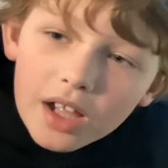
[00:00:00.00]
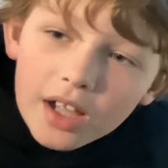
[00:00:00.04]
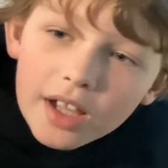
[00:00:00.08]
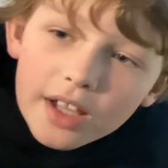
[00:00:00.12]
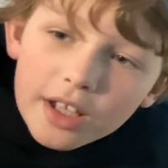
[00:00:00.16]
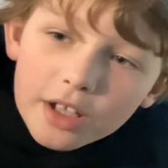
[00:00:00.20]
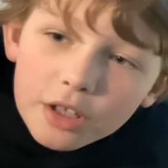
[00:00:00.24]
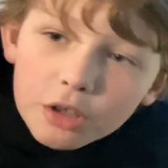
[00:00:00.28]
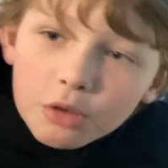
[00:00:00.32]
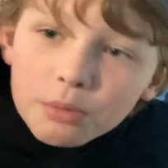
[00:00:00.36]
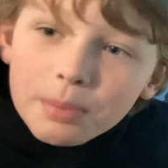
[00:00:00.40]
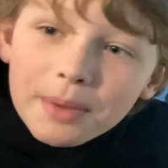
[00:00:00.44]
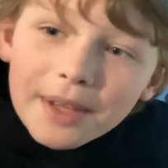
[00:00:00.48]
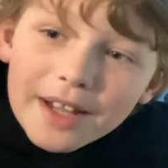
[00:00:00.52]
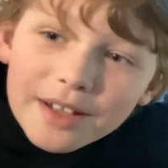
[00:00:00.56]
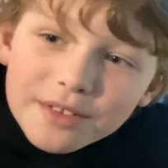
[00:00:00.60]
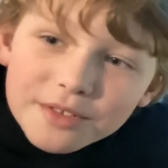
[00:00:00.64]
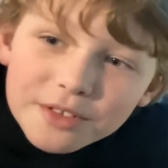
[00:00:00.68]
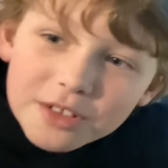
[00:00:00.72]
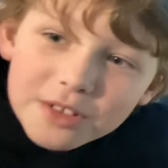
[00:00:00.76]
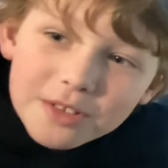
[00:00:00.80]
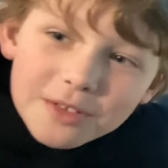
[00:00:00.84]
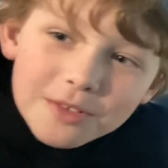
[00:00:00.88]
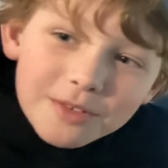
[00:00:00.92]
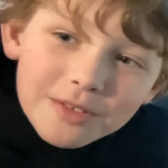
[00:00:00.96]
It'll be out
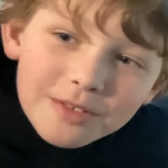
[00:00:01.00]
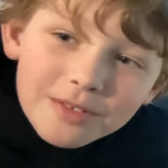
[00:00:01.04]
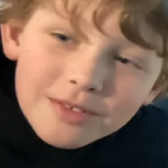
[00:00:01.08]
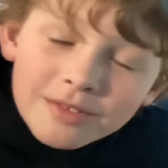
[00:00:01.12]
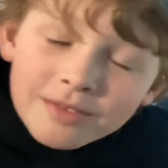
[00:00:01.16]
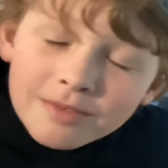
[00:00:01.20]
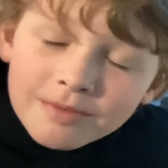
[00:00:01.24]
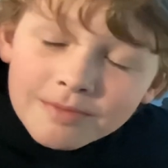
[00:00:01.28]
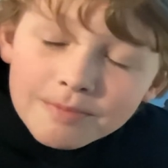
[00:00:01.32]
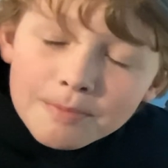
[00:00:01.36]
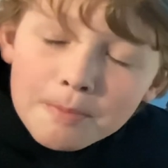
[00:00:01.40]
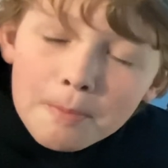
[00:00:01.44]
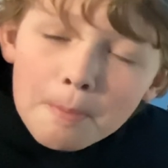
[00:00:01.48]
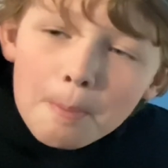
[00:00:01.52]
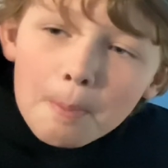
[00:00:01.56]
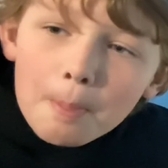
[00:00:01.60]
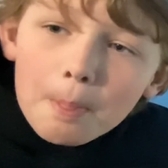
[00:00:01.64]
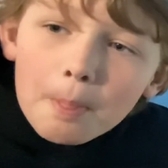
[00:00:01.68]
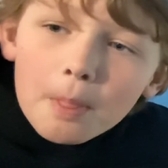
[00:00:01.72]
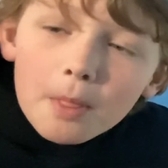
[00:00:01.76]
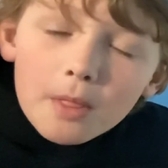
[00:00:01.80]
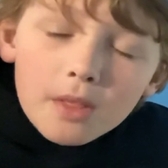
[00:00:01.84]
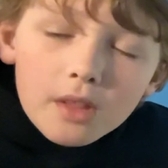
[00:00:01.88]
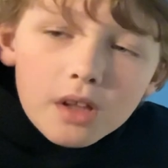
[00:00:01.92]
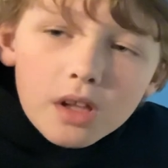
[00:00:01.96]
soon.
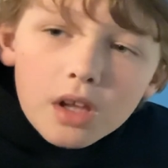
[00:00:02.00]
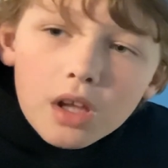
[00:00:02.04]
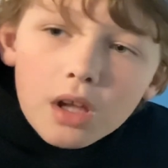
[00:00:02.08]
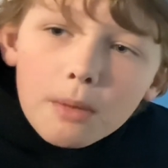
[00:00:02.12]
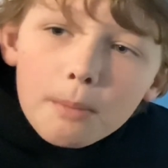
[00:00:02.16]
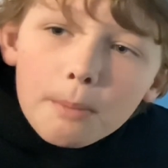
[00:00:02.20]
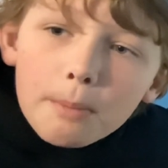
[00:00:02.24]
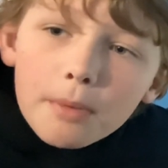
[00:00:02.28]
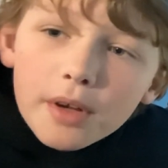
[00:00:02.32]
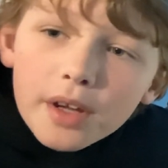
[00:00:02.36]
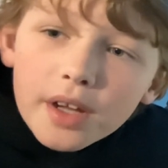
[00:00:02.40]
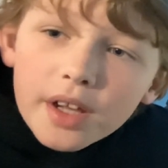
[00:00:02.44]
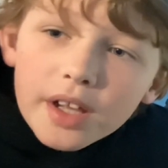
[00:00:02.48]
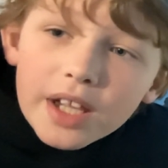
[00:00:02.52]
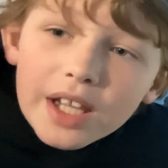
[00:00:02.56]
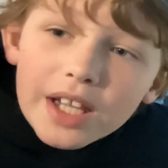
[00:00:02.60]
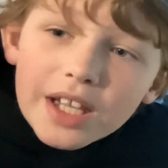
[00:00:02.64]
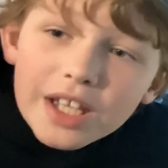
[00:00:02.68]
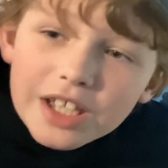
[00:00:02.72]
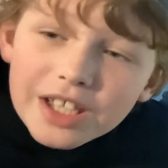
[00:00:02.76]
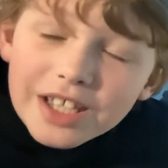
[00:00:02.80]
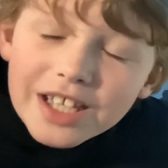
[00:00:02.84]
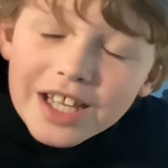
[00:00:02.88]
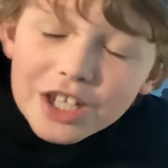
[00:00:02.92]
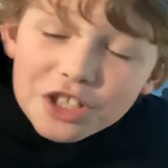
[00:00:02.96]
But,
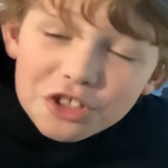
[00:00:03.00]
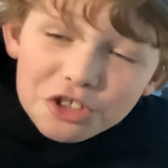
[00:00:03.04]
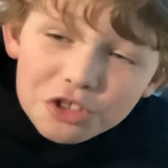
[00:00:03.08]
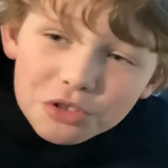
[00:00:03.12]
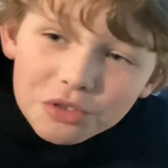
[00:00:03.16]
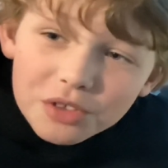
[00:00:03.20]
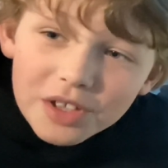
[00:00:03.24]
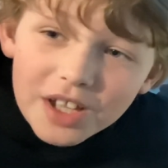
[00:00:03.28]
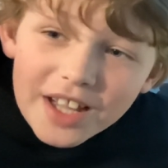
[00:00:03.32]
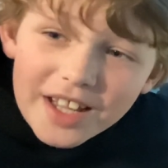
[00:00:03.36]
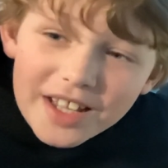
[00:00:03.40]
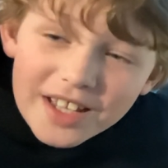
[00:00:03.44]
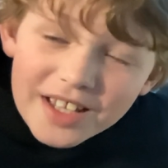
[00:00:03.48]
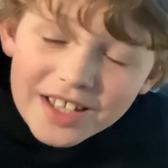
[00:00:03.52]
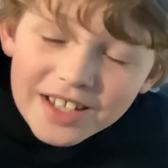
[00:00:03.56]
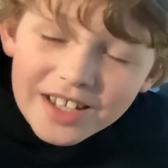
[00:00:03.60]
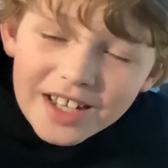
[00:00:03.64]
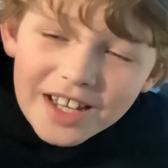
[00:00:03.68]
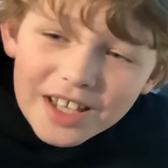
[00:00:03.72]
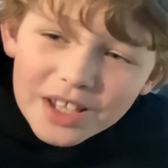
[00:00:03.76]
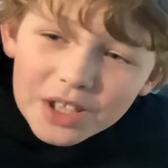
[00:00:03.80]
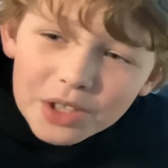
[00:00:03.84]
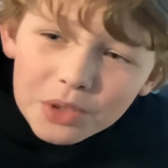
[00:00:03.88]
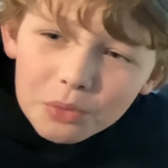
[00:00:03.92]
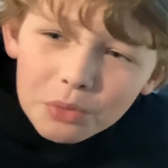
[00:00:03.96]
yes, you can.
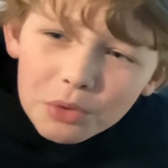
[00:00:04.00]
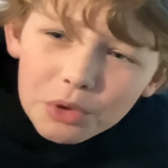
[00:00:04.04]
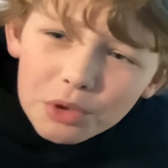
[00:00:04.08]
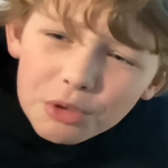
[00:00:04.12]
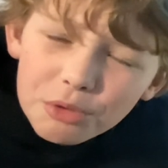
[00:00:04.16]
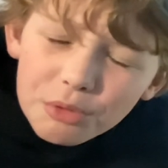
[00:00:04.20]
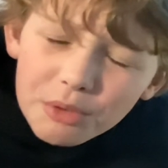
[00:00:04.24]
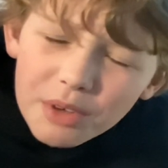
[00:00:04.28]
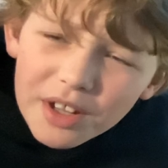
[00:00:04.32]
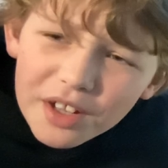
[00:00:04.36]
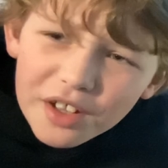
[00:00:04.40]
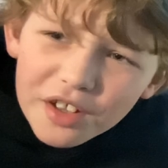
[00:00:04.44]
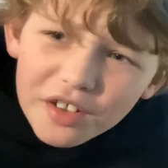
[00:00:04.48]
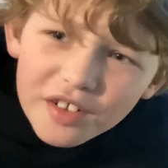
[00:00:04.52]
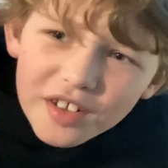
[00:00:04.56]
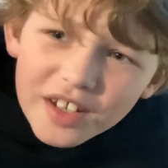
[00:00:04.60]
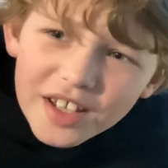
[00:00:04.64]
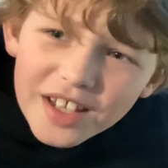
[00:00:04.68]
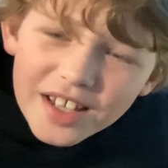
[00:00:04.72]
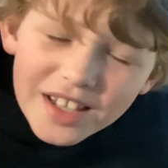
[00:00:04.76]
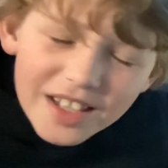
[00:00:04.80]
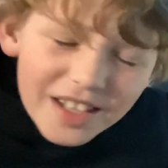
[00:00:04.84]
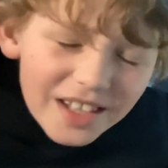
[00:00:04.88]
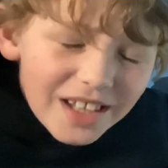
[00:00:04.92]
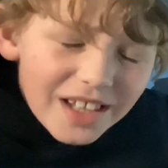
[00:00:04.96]
And the world record
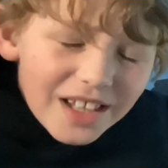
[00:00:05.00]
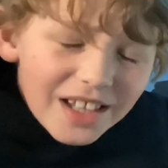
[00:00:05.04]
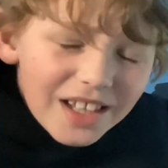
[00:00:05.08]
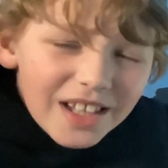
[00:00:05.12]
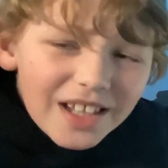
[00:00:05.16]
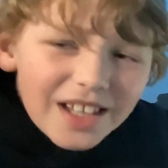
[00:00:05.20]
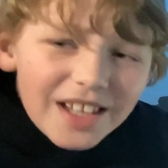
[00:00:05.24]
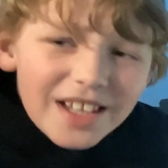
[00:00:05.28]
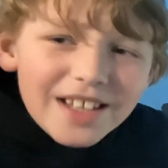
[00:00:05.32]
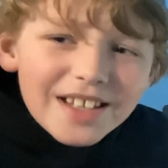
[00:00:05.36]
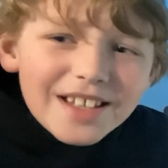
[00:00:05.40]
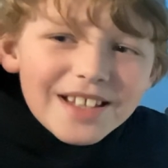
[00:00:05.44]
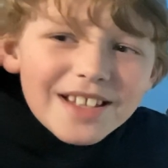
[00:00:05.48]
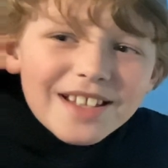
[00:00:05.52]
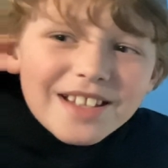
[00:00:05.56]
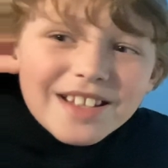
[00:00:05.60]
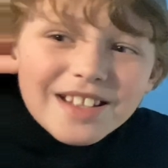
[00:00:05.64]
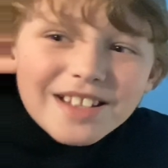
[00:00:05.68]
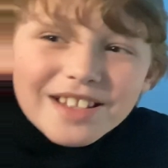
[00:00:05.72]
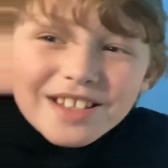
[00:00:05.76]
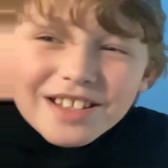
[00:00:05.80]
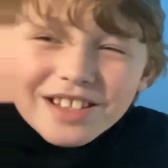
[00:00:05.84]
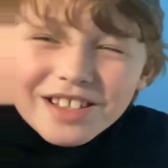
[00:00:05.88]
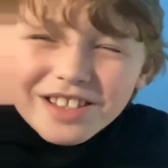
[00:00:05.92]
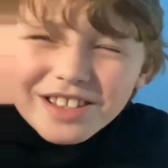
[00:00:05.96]

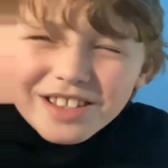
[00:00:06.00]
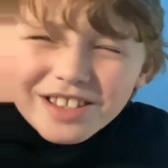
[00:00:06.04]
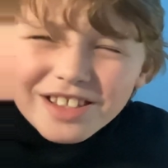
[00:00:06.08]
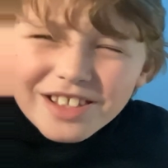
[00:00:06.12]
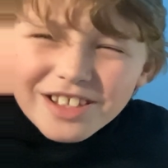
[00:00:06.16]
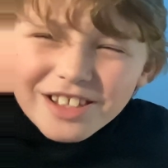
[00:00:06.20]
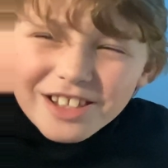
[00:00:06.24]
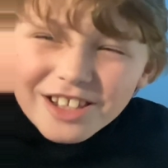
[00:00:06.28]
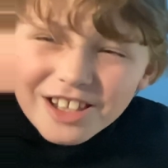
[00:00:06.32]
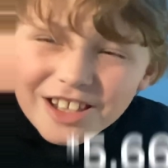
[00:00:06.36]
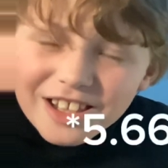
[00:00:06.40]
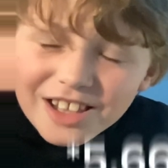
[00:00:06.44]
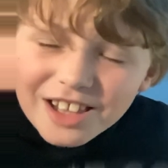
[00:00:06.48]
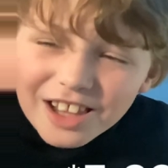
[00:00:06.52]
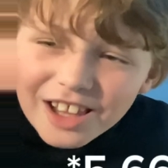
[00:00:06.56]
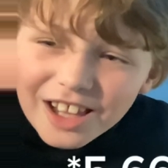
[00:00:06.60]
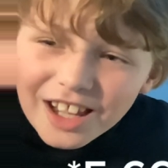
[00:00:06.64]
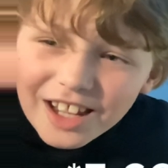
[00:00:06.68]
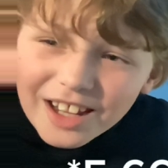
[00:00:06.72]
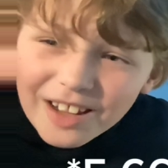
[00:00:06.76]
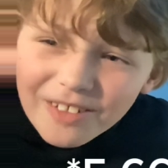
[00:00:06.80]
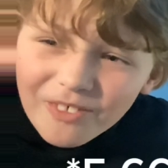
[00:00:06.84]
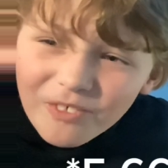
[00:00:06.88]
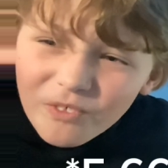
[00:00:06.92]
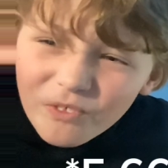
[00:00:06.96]
is
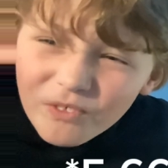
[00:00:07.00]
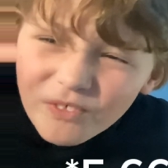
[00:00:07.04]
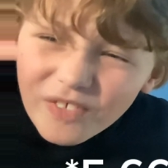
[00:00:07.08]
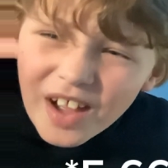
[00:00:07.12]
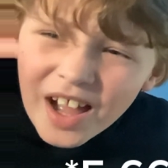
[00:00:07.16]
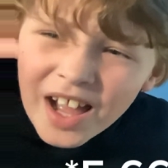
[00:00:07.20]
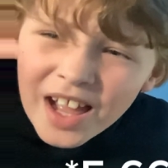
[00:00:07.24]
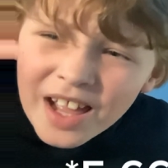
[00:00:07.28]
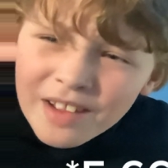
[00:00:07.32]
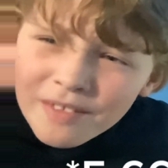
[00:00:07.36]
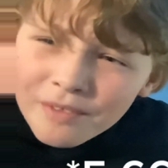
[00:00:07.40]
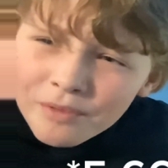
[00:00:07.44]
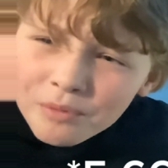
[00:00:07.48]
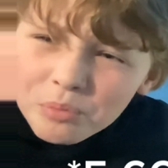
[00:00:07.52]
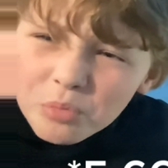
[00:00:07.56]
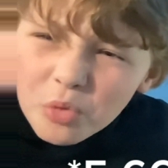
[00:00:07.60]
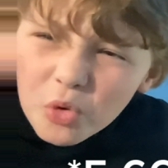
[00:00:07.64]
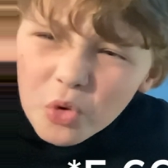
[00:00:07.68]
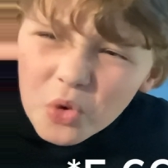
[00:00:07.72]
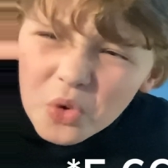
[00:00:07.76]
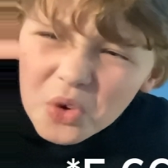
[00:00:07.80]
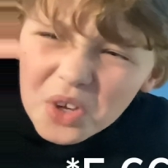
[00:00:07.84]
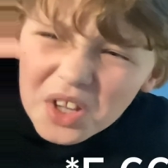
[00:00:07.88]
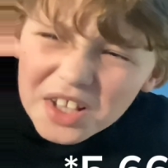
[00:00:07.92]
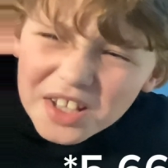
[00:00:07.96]
like
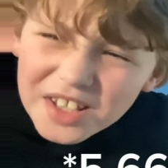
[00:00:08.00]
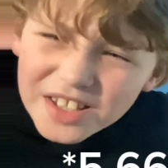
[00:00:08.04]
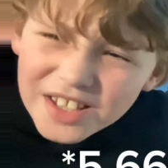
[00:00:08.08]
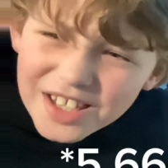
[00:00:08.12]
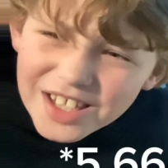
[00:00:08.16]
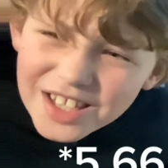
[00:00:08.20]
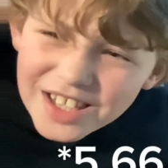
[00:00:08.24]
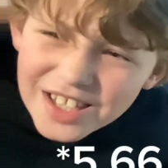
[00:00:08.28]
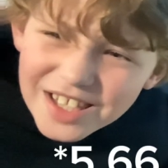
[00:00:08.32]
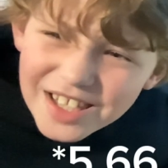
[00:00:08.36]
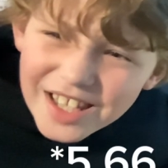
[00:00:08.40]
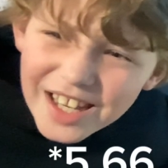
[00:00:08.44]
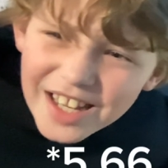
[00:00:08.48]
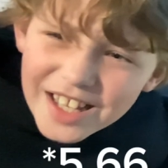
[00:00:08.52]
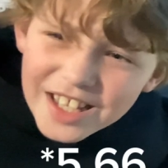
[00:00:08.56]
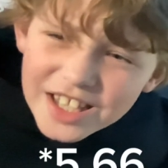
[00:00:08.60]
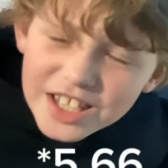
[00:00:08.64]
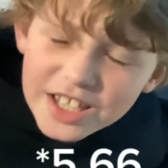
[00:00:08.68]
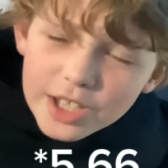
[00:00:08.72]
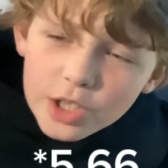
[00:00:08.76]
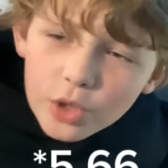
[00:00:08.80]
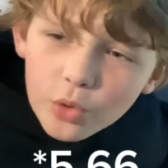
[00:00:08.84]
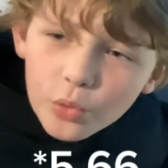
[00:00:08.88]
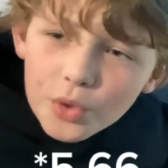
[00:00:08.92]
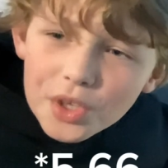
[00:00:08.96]

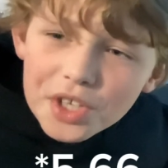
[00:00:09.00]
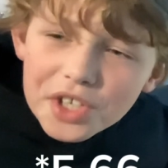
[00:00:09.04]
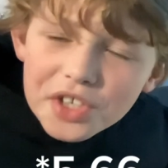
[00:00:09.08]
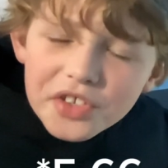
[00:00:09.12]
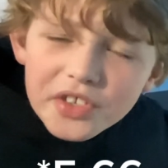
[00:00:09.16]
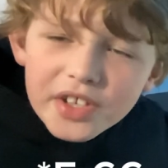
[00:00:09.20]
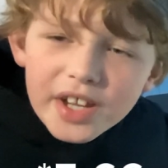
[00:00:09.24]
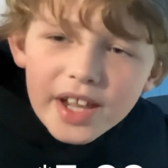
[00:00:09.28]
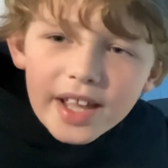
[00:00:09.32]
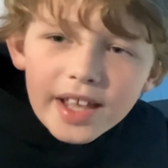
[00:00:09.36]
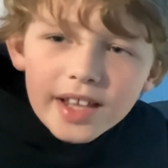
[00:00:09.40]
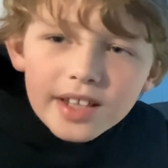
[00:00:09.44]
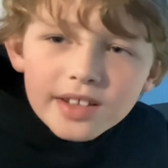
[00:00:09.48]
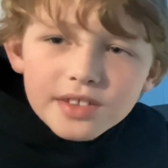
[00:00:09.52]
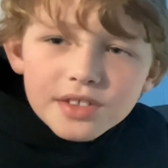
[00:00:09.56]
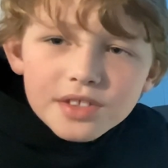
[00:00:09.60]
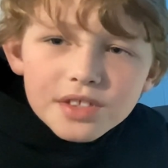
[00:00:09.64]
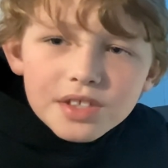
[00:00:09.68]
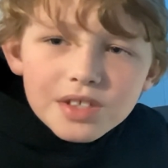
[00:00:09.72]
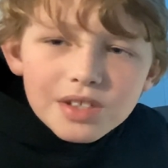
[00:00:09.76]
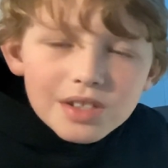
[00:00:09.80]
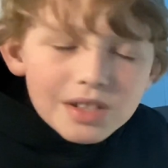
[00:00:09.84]
5.63 seconds.